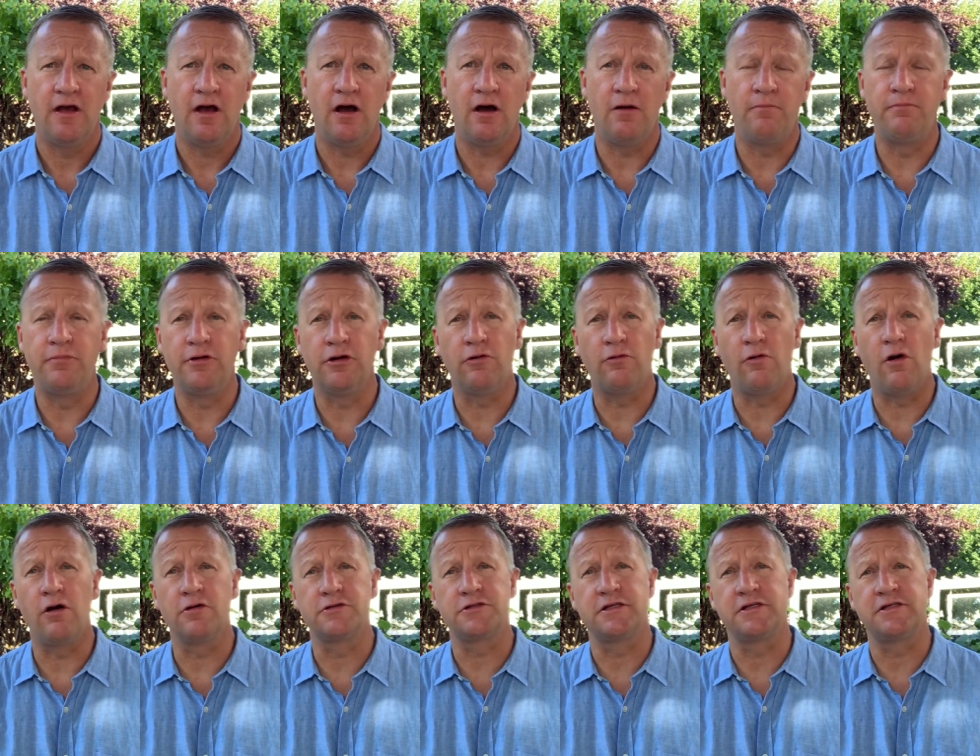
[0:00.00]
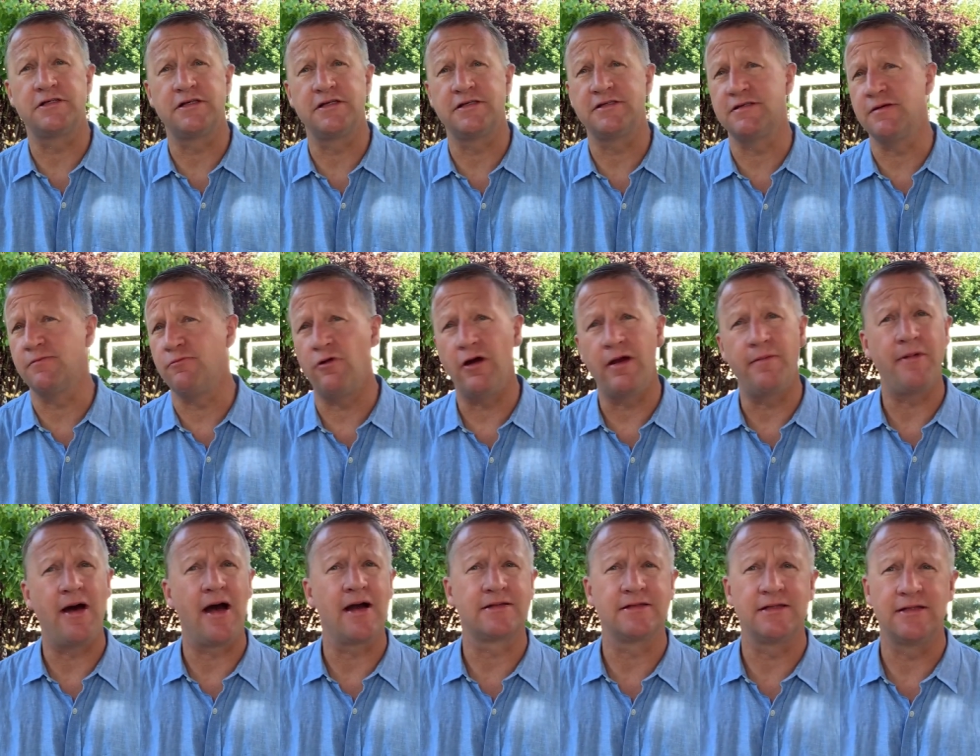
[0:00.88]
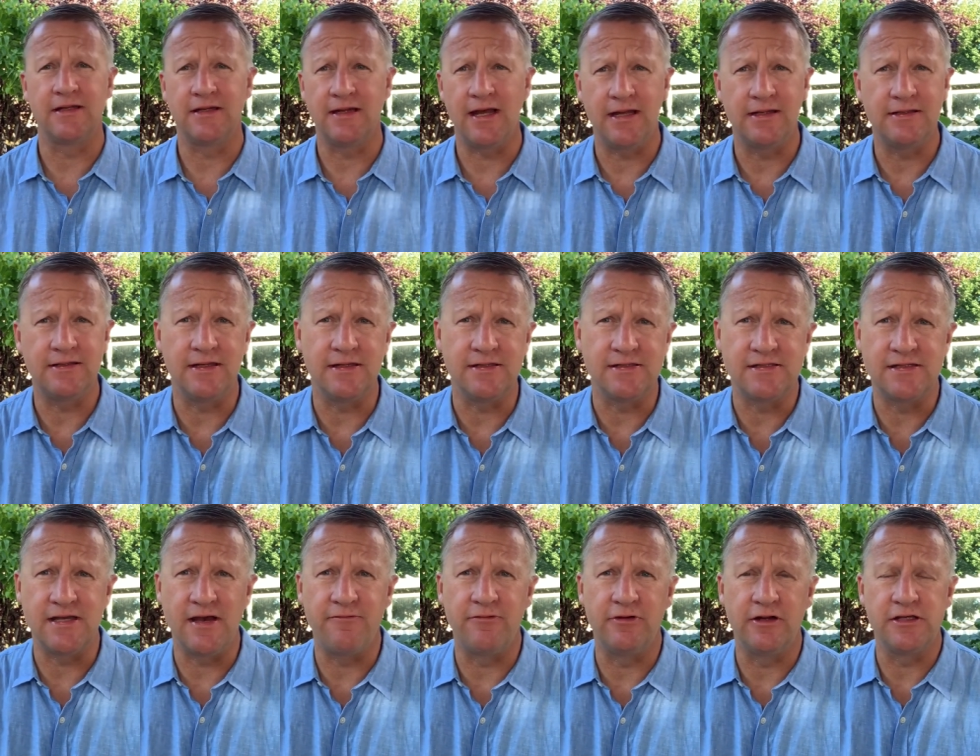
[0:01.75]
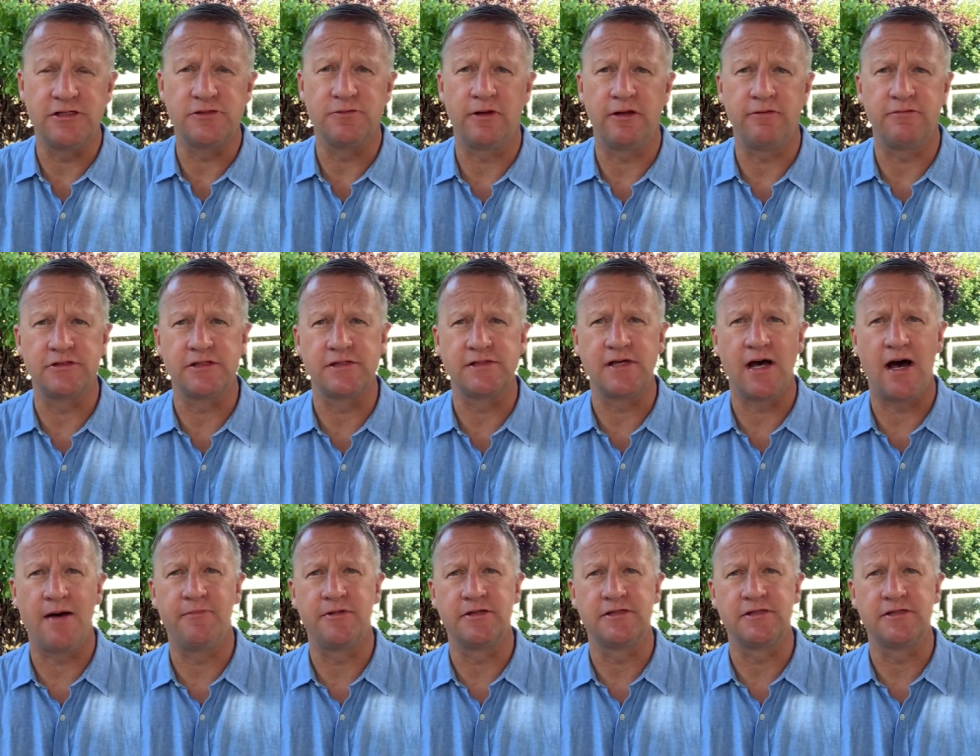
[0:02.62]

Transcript: of Bill Walsh's system way back to the 1970s when he was a top